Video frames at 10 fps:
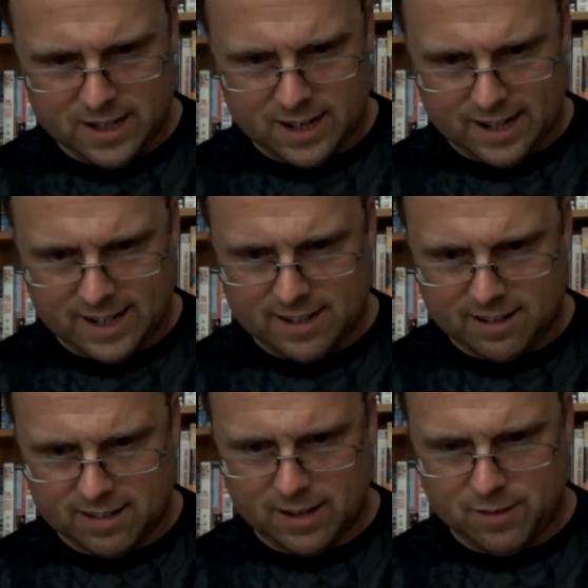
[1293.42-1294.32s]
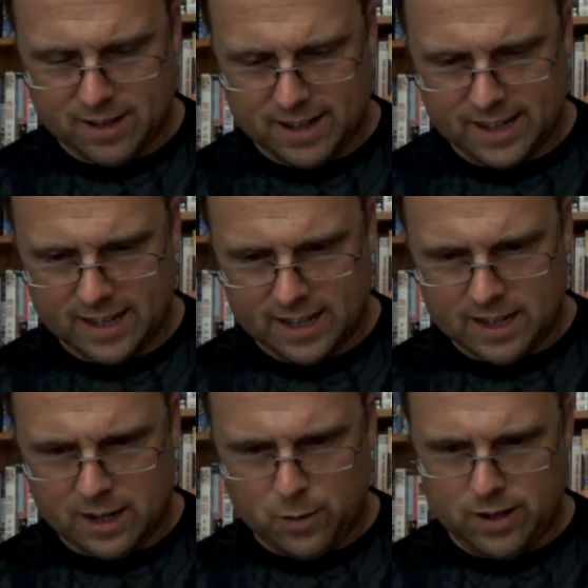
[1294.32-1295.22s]
Are here to save the day.
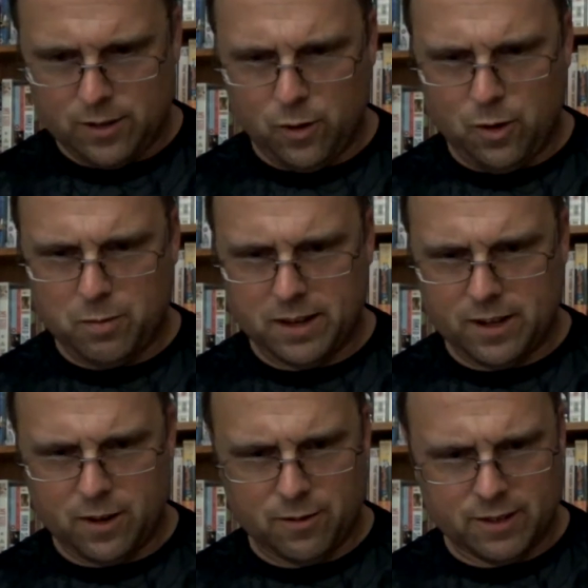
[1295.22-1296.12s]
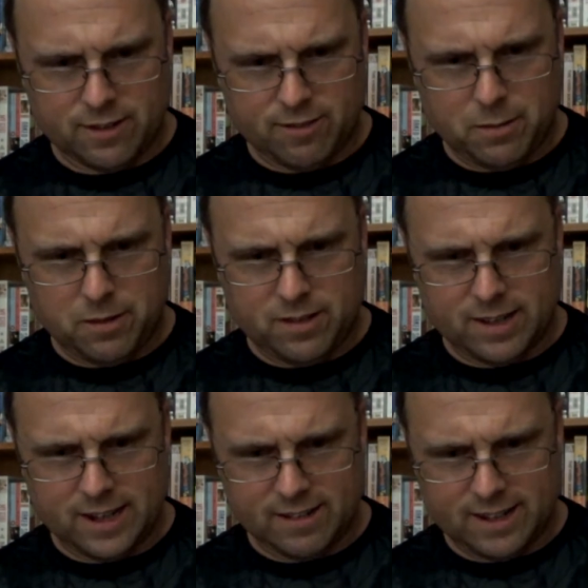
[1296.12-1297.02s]
Quit gawping over the dreamy
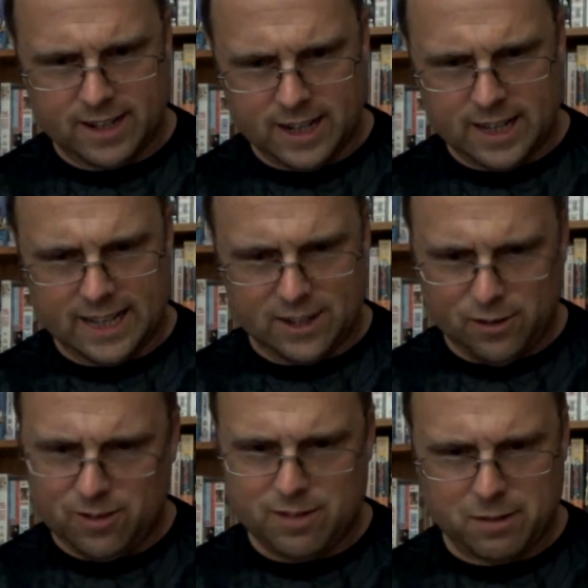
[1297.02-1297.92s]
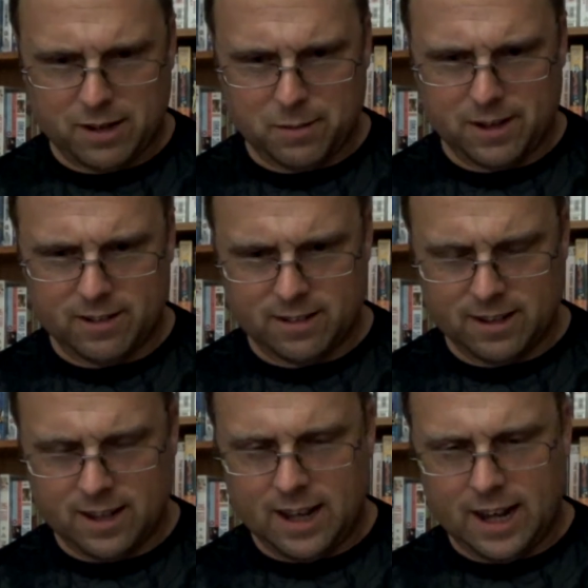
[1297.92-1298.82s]
scenery, the awesome animation,
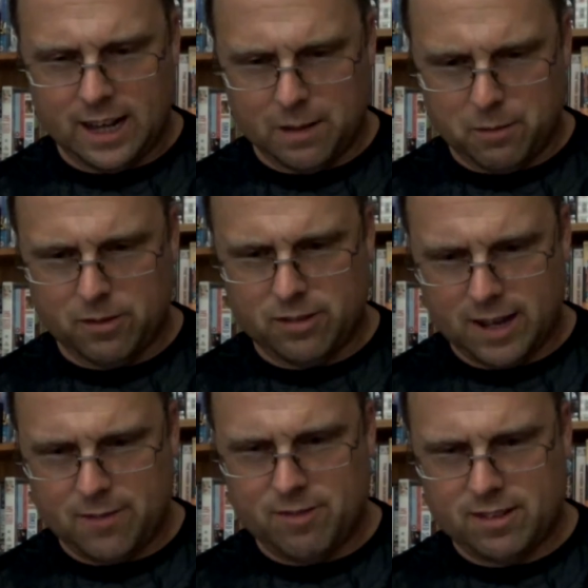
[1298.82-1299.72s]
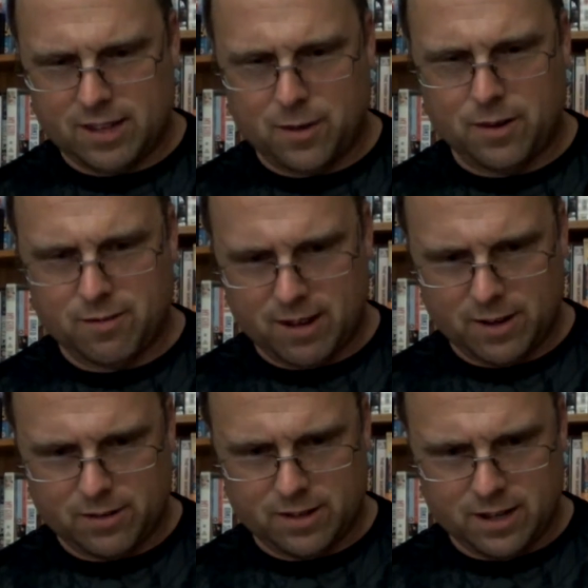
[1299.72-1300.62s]
and the most savoury sound
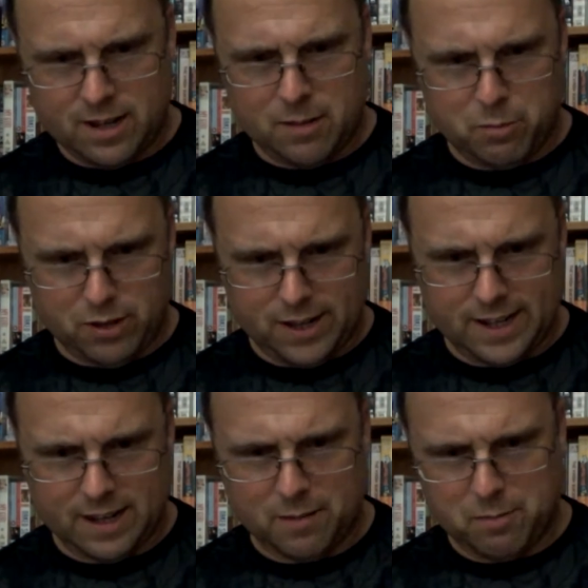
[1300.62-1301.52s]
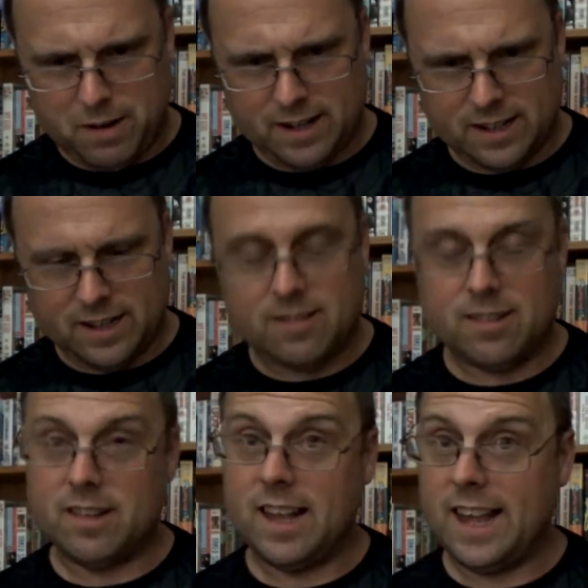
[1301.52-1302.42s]
around. Play, man, this
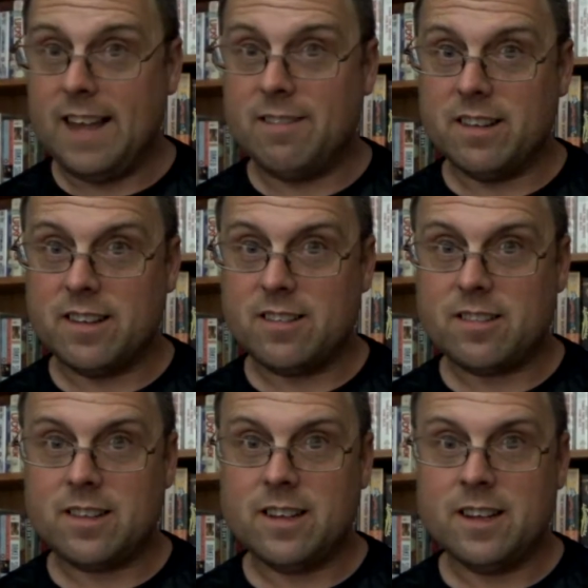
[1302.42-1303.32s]
is the hairiest.